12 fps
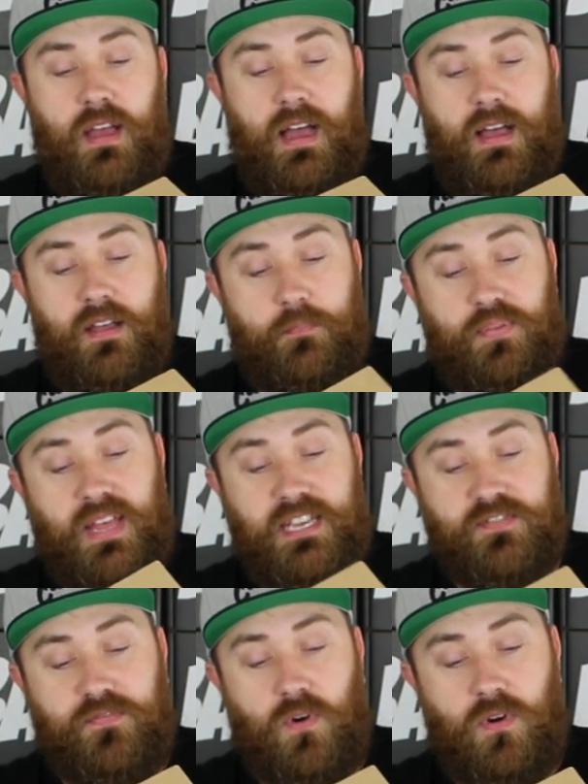uh, a
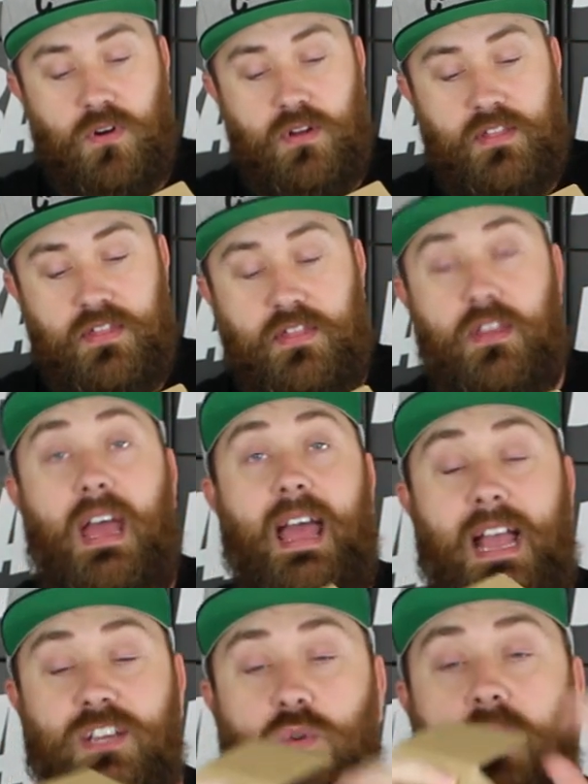place for the
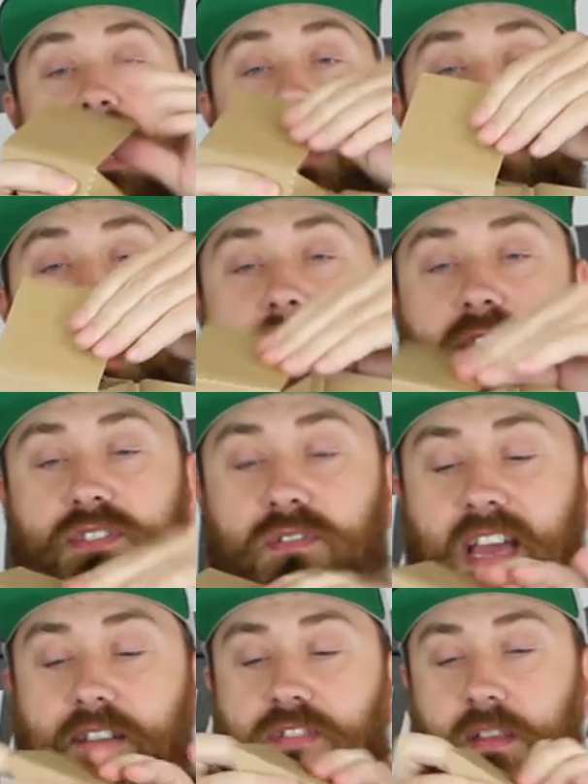actual headband. So
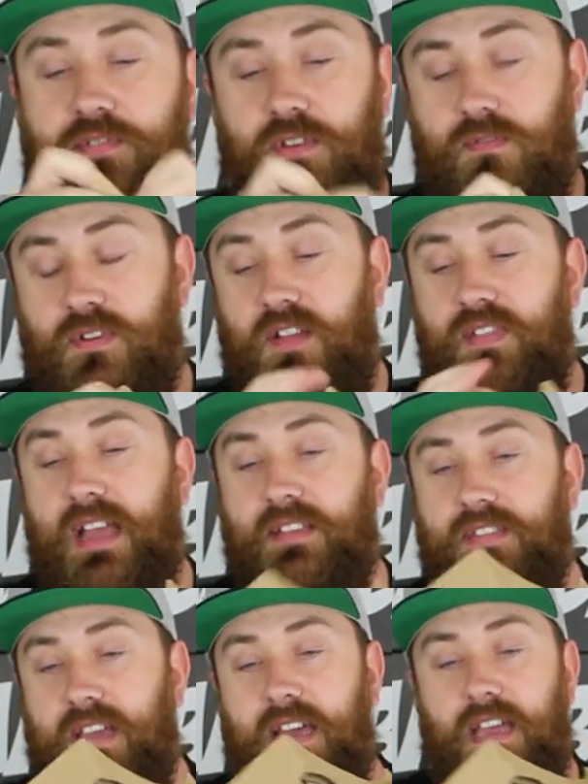that flips over on that
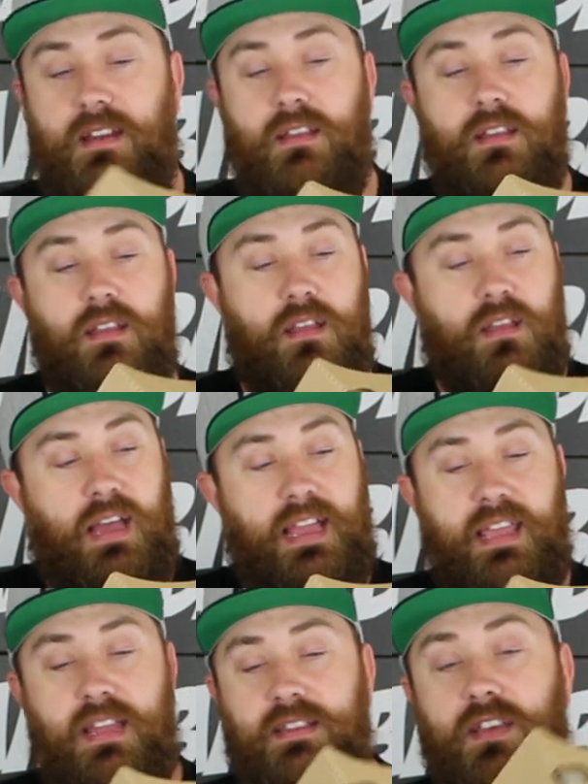side. I
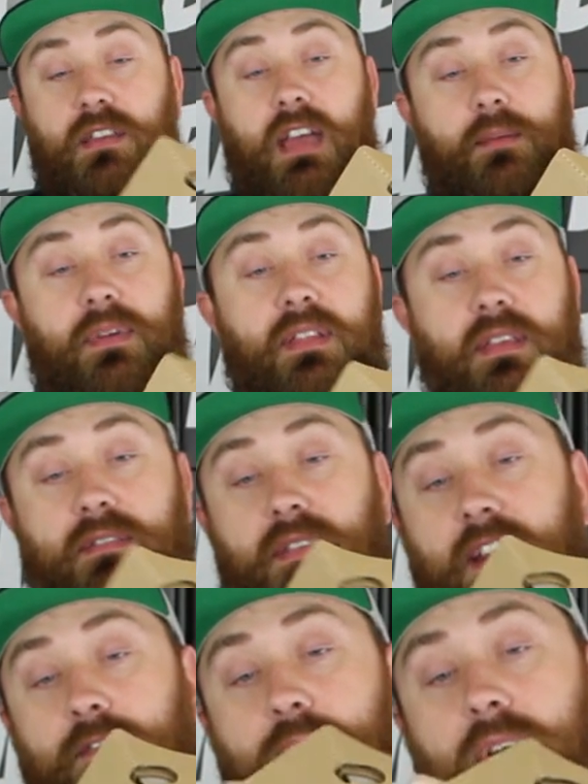can't tell you how many of these
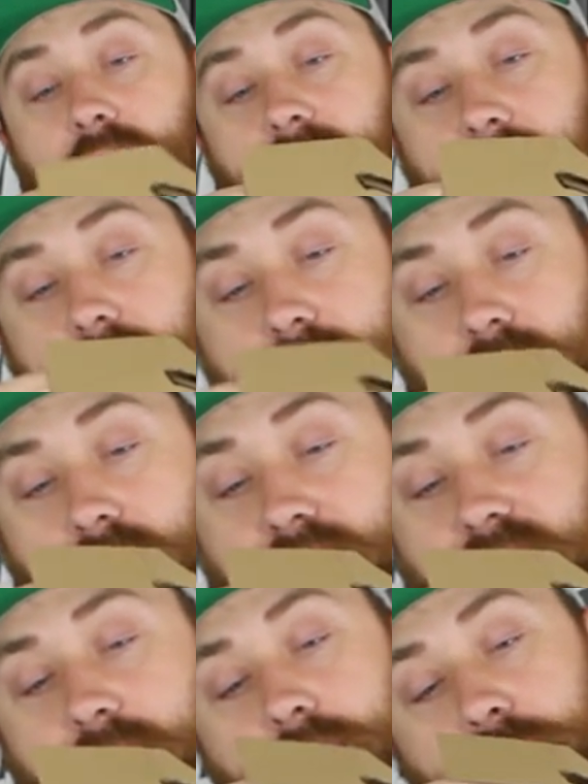that I've built now, so it
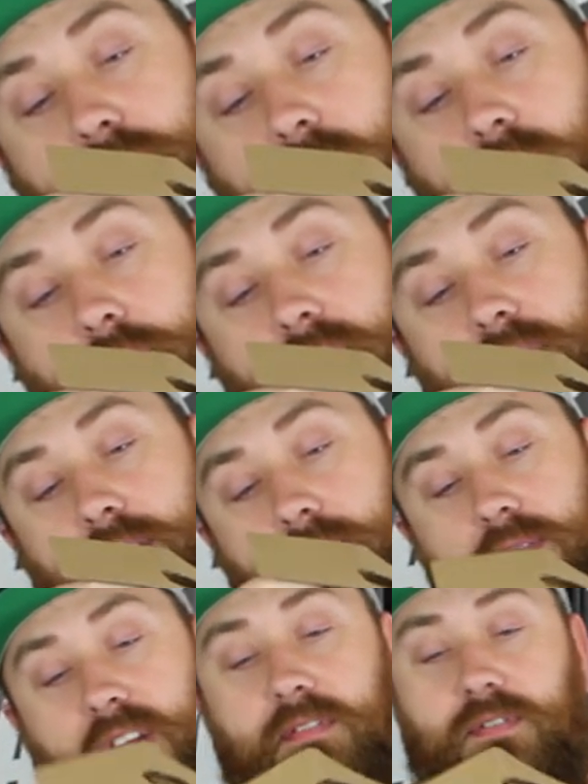looks like I'm a pro, but
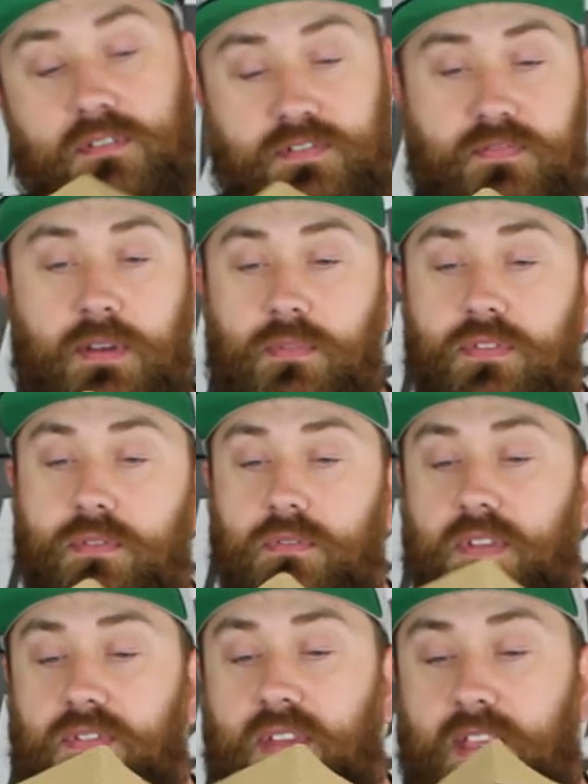when I first fumbled
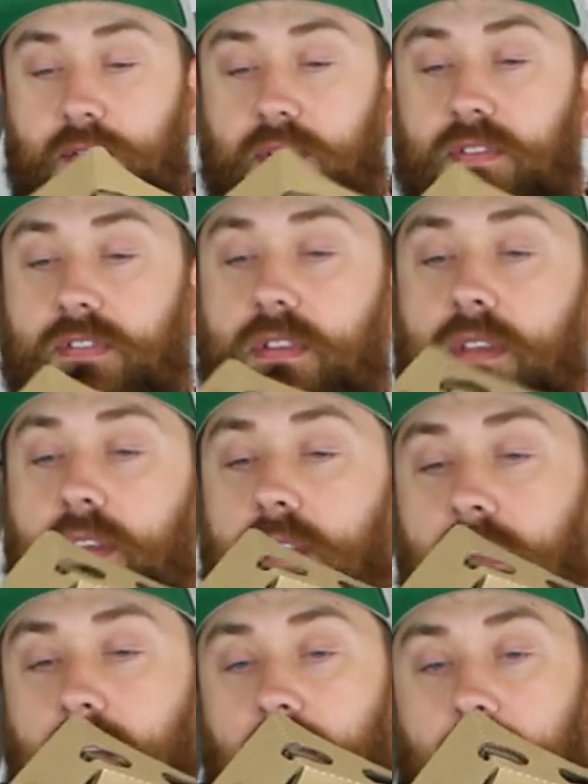through this thing, it was
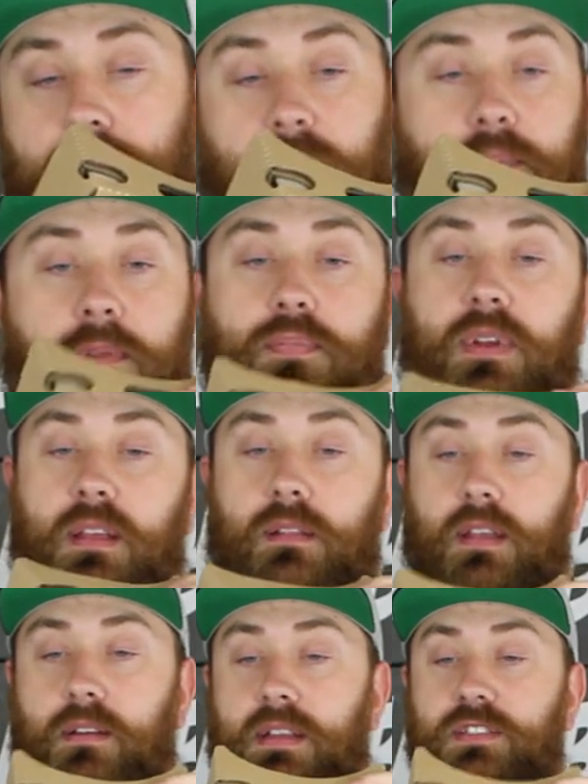uh, probably pretty
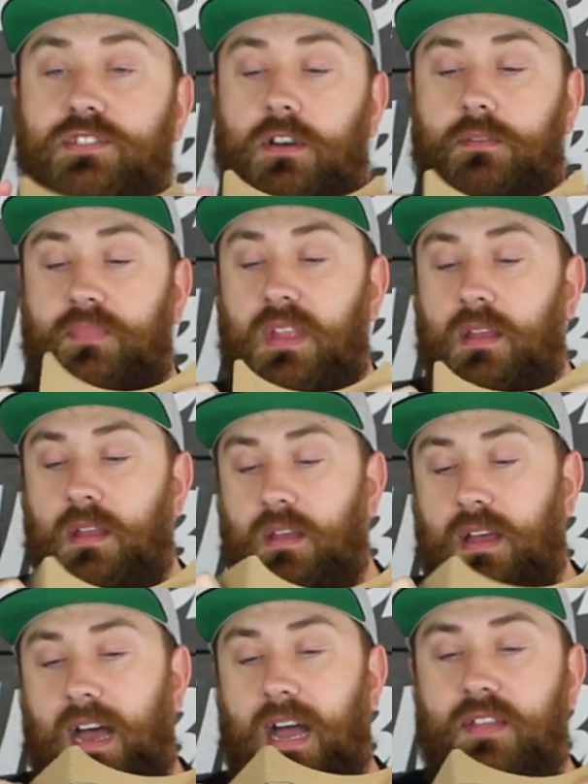hilarious. So,
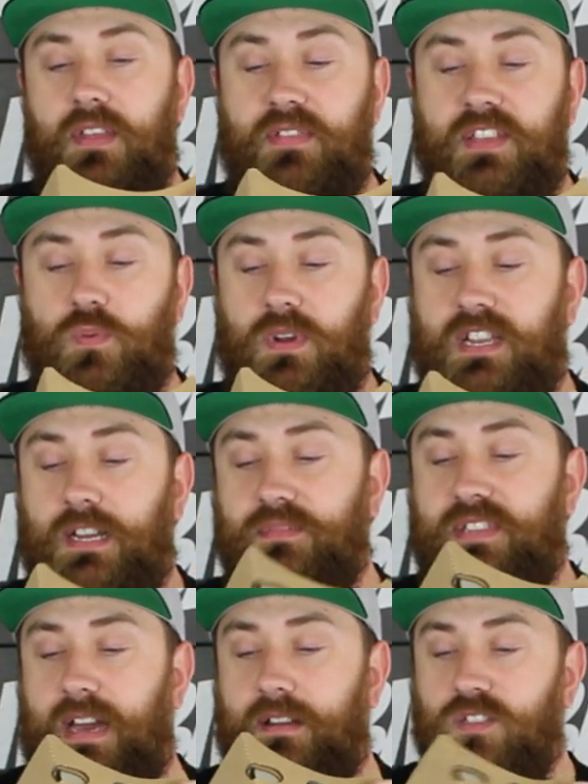uh, and then this one
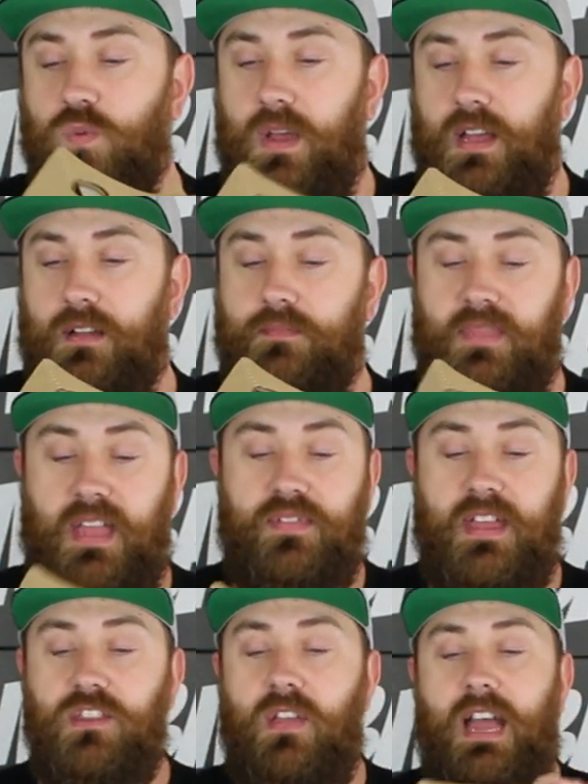comes down as well, and
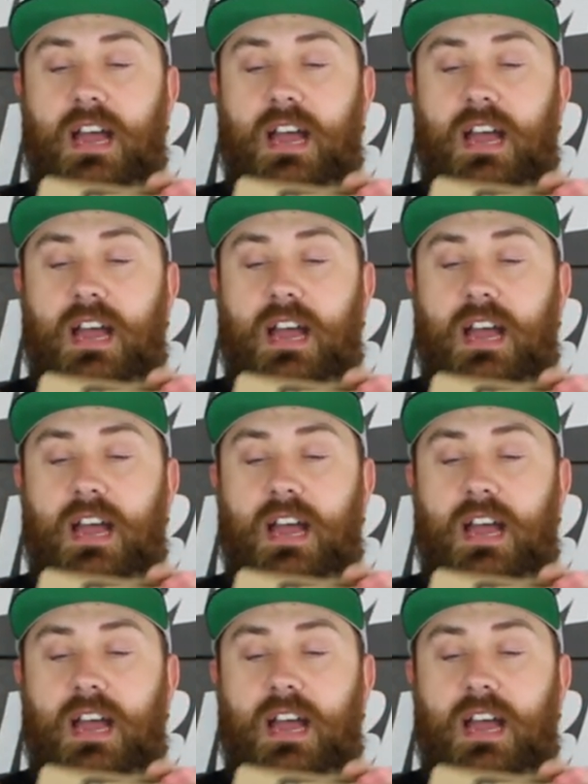then you